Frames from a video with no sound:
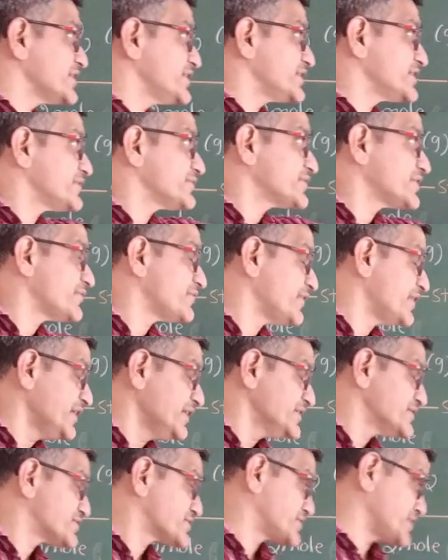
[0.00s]
in terms of
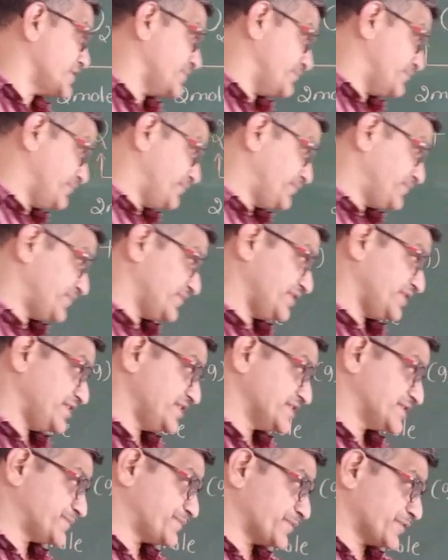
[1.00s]
steam
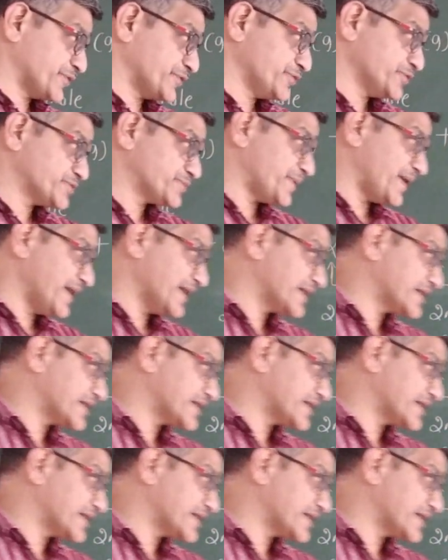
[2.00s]
is produced by